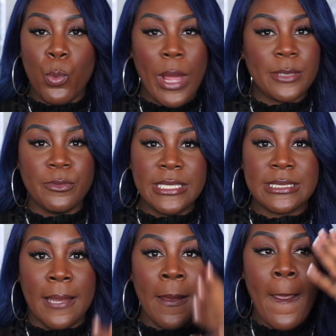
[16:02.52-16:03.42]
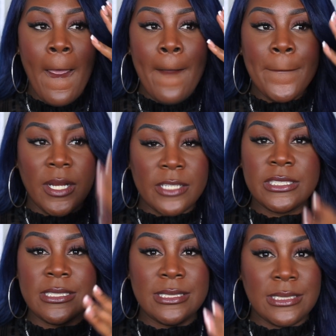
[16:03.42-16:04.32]
weird reason
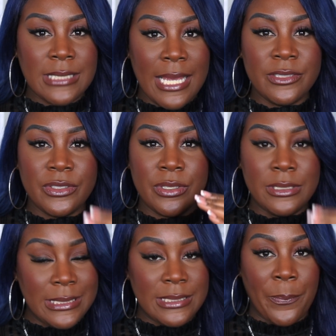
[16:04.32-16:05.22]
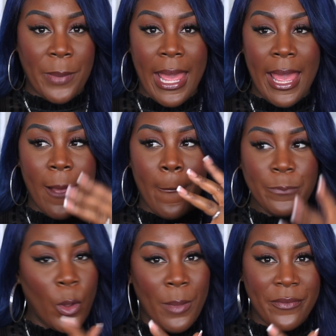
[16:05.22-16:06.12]
blushes tends to disappear
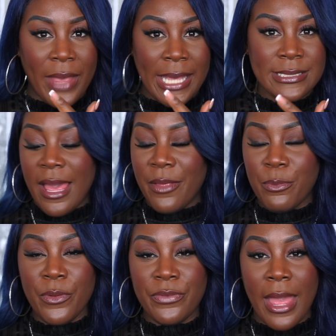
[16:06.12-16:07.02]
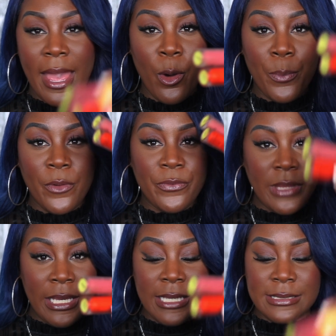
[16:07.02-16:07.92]
on my face. With the help of
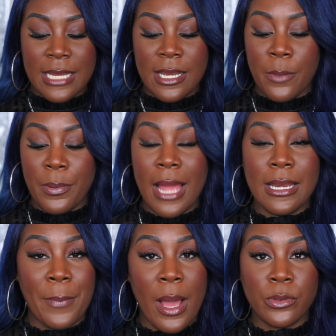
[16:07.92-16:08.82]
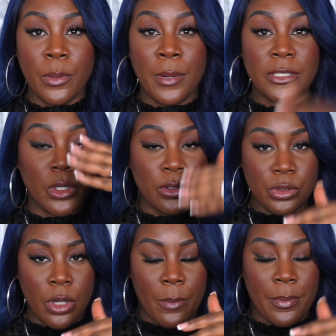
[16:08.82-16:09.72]
these and then applying a powder blush on
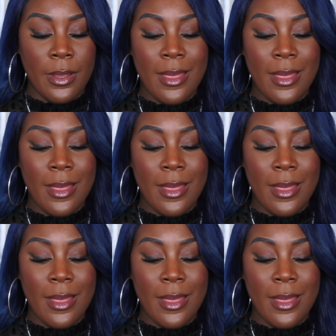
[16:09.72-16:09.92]
top,